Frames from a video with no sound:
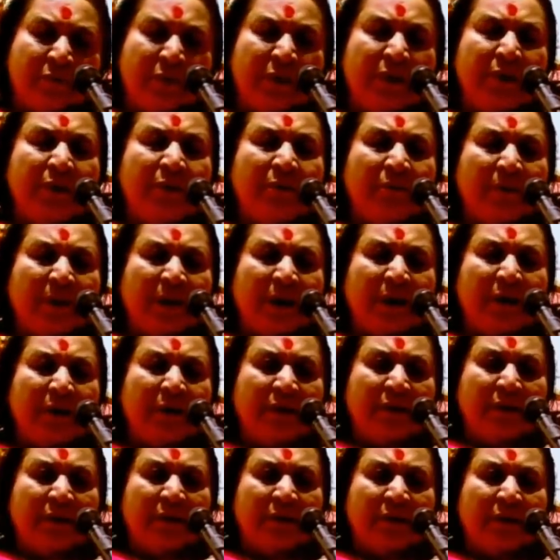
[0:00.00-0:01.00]
being
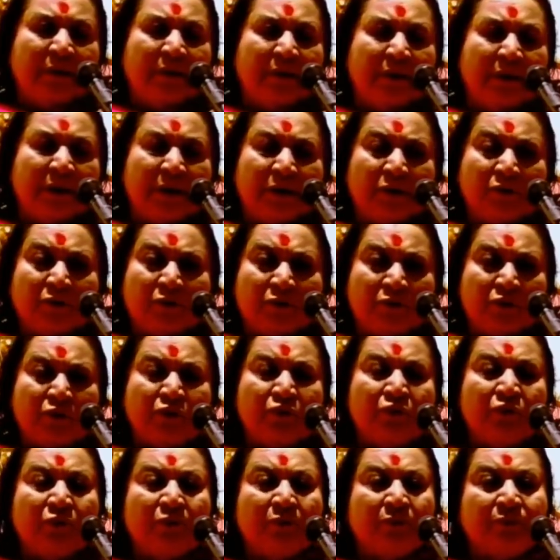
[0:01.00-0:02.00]
men, they don't
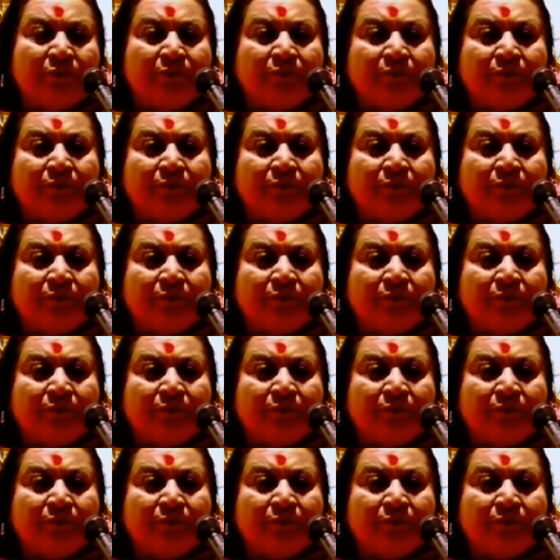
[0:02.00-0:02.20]
show